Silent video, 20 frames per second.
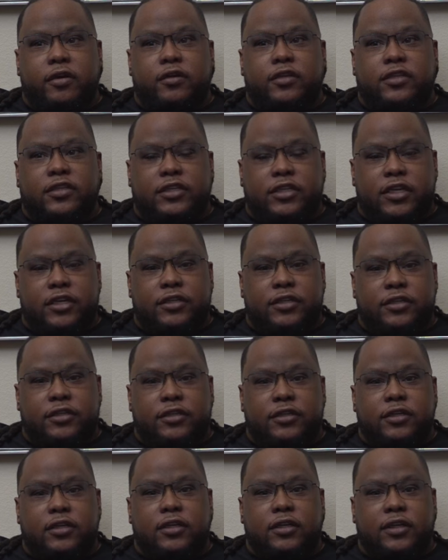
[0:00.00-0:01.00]
your
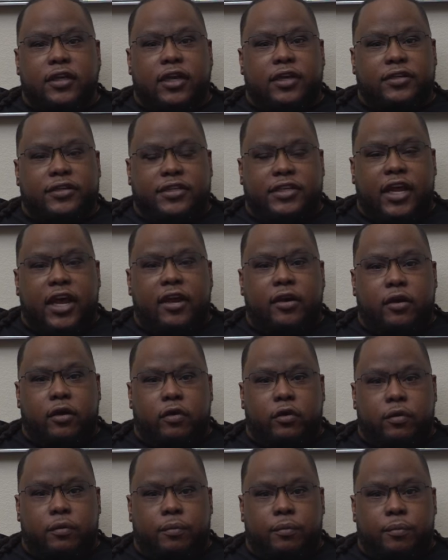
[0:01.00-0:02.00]
decisions and stand on
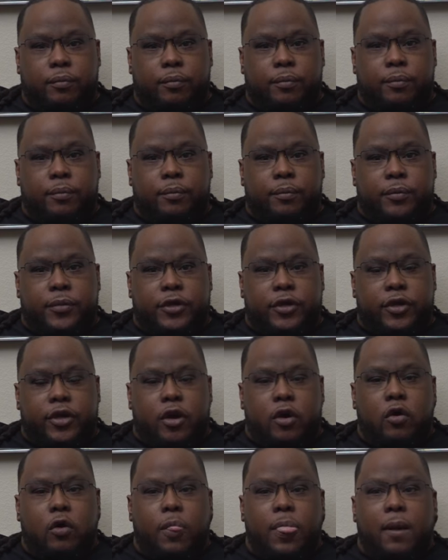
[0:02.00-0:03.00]
them. You
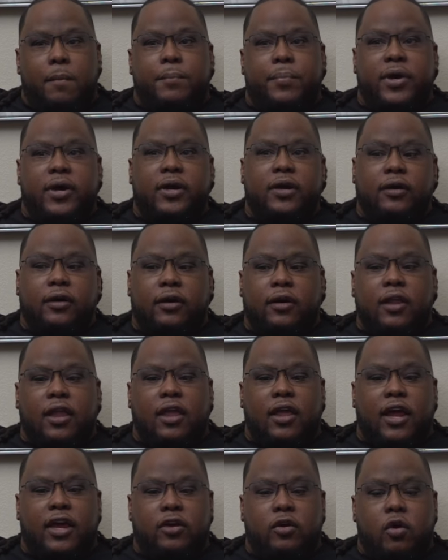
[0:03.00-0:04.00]
know, but
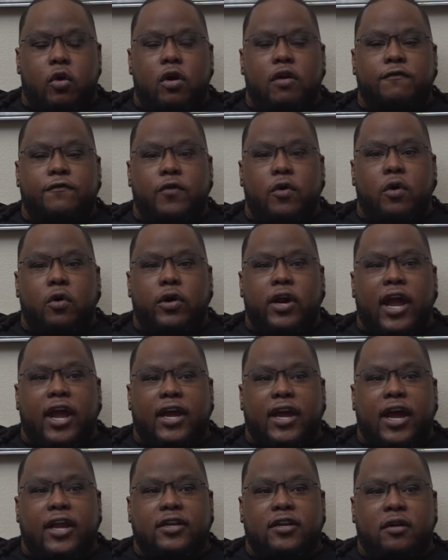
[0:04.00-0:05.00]
like going forward, I
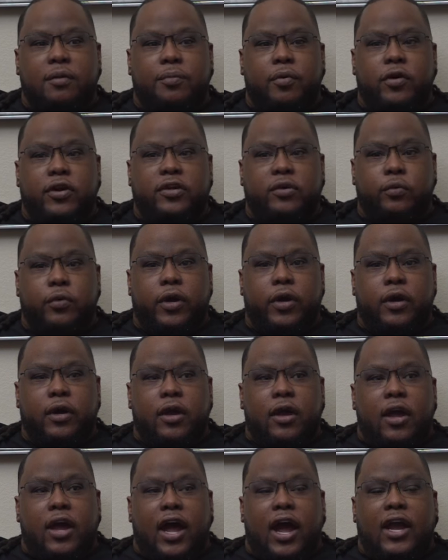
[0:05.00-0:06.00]
got to the point to where
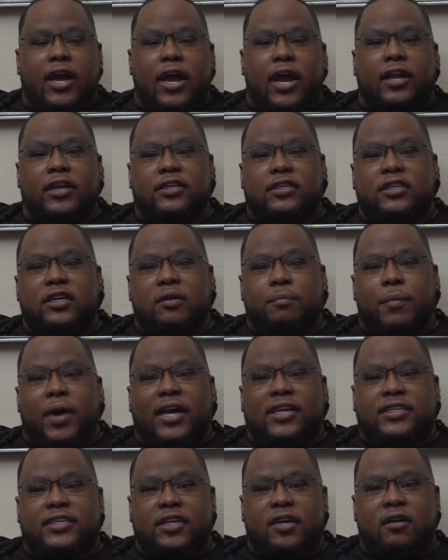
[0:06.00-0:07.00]
I kind of took
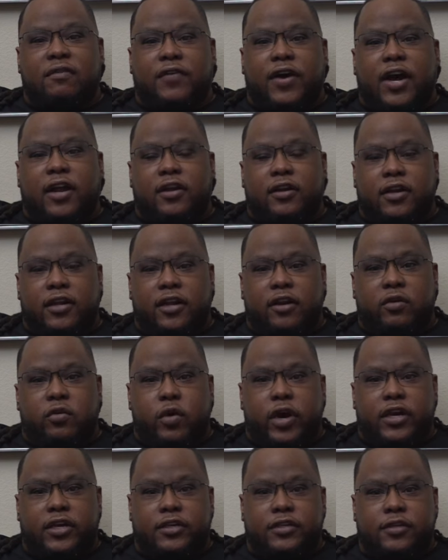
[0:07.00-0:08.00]
myself out of the
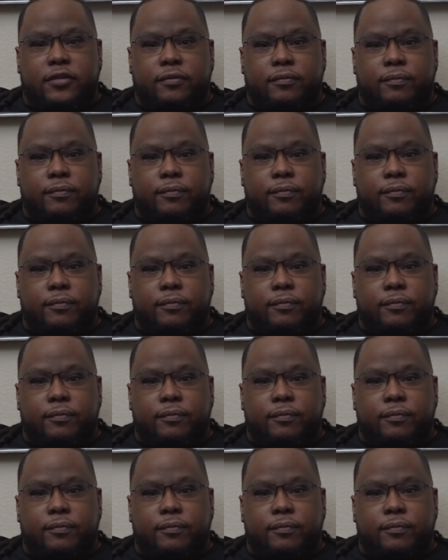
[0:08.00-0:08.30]
equation.